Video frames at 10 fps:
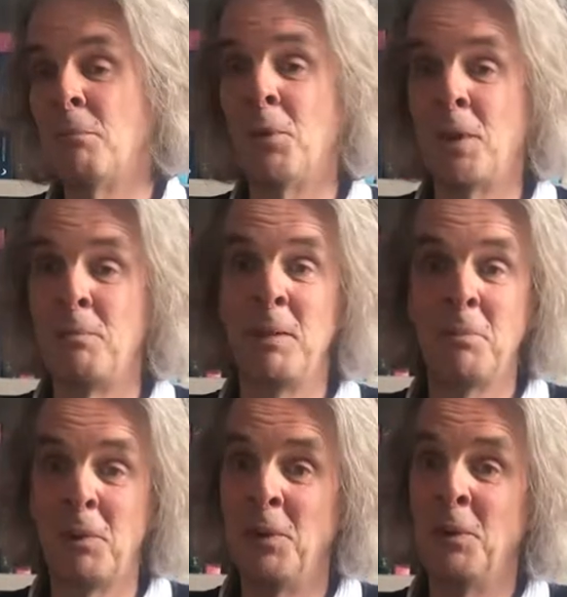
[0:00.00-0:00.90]
the book are
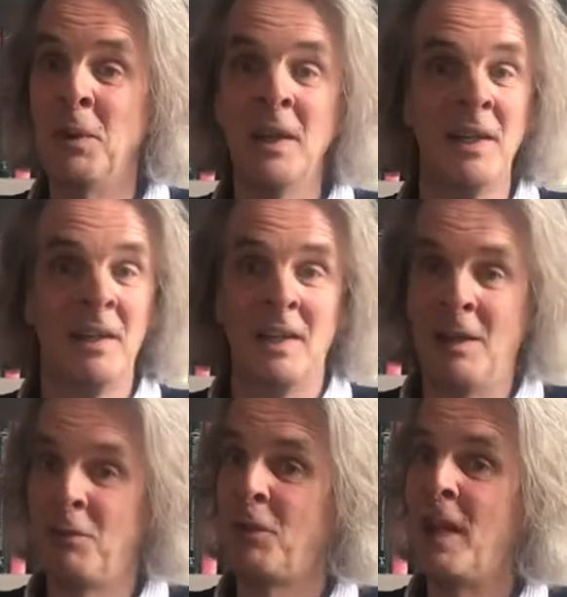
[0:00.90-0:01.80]
people who
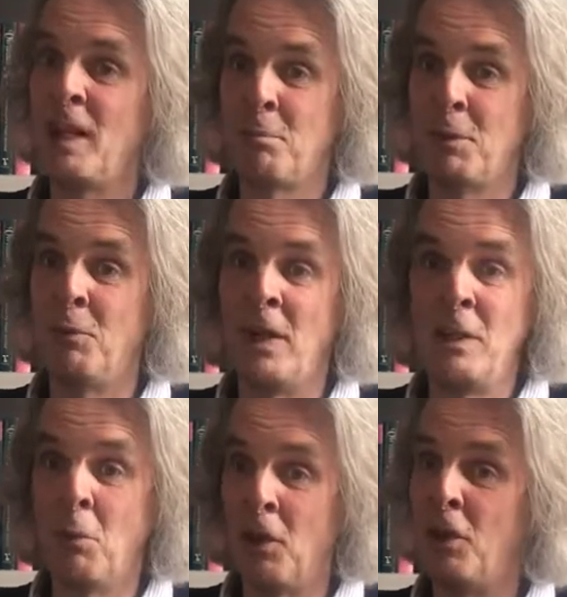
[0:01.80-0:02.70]
have faith but
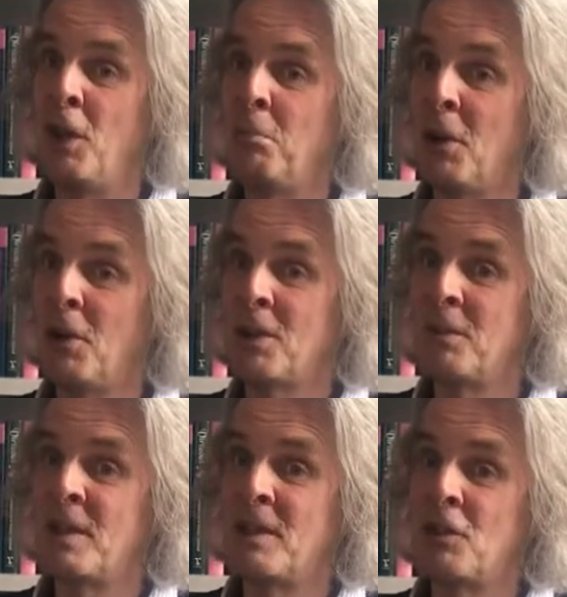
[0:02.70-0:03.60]
really want no
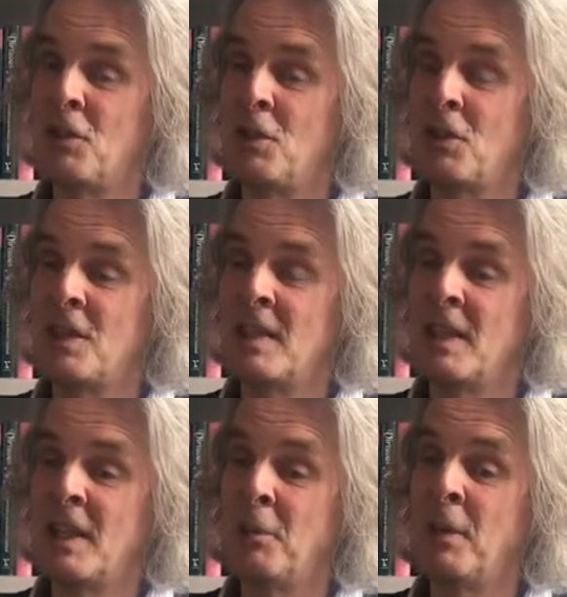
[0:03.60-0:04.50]
part of institutions
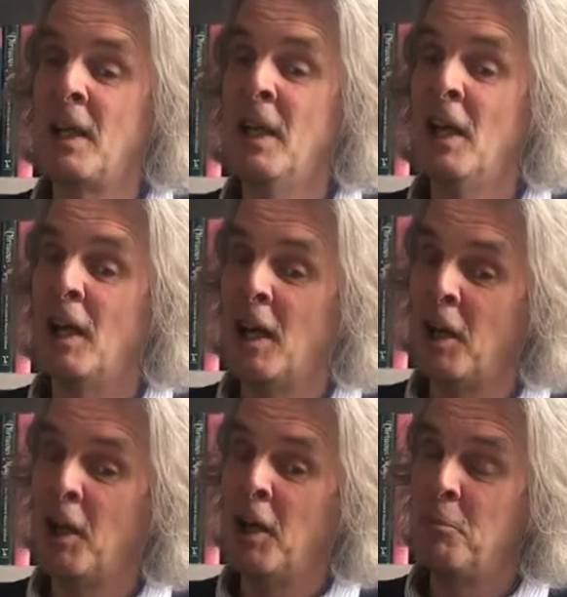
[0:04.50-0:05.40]
in that way.
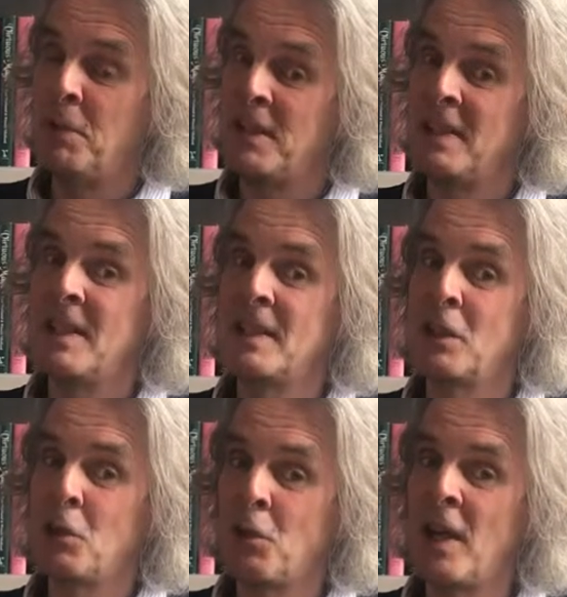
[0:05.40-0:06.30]
Uh, but it is a
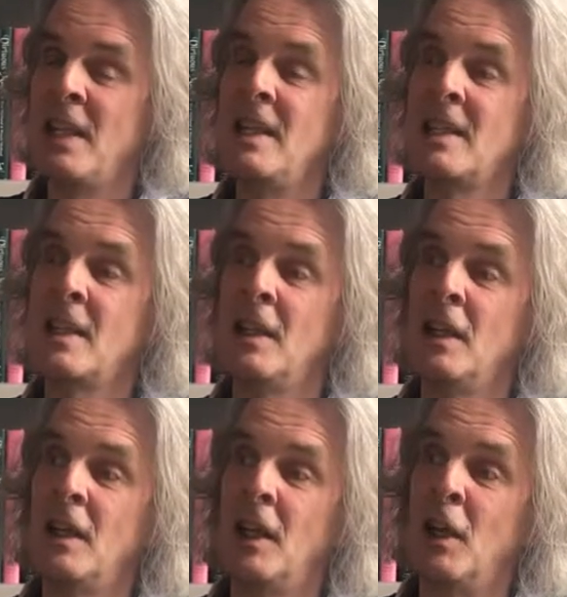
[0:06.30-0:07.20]
great
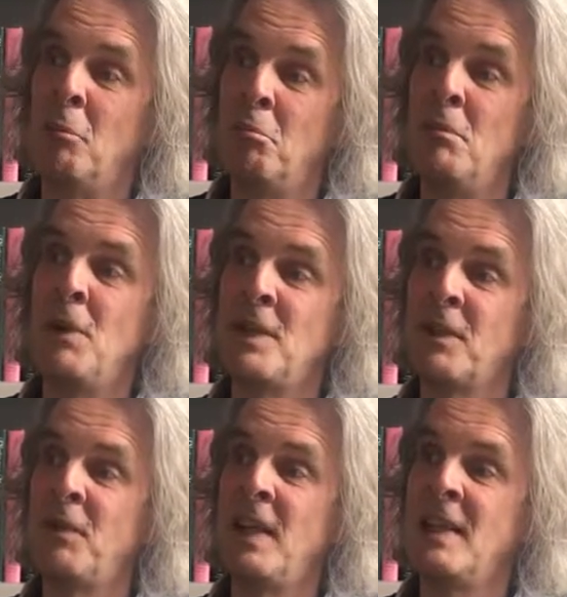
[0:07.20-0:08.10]
Uh,
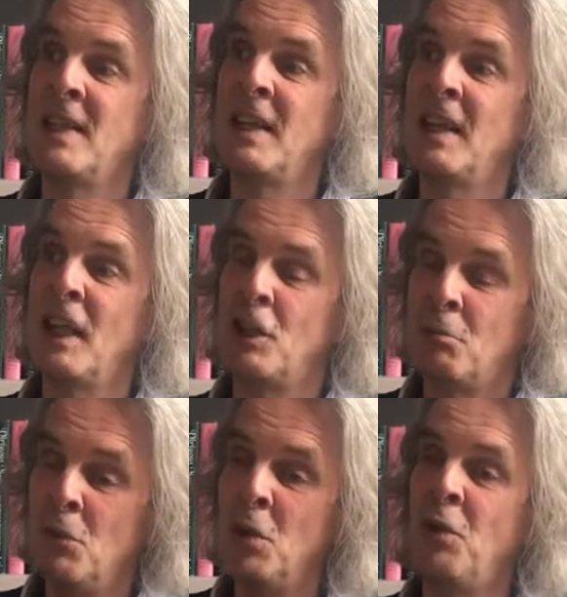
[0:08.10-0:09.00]
motivating
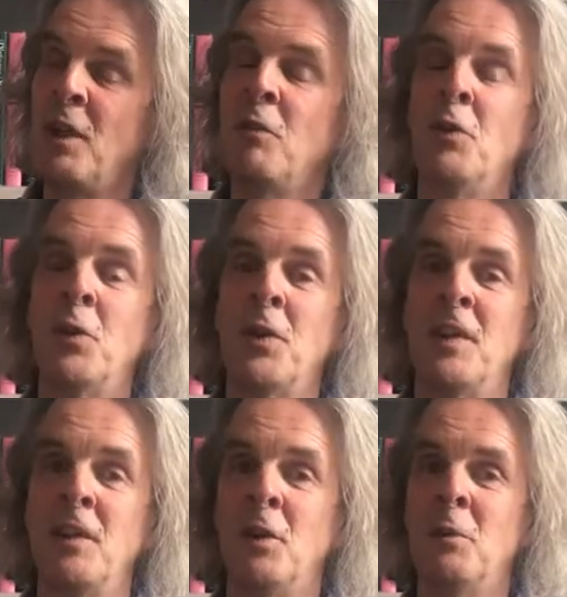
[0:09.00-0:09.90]
and moving
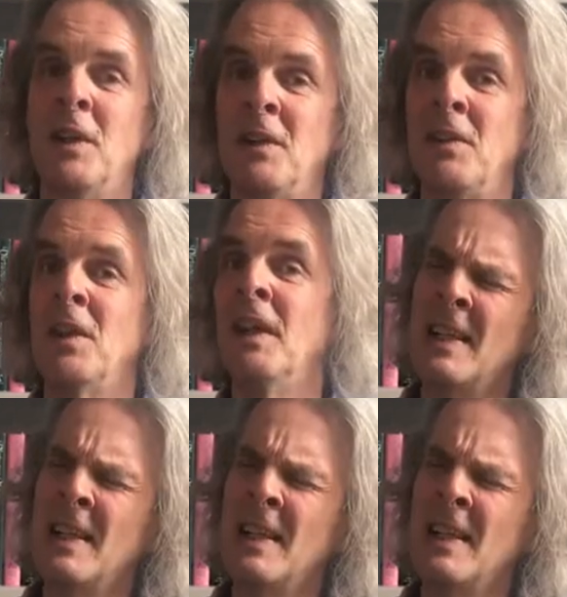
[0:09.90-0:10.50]
force in our world.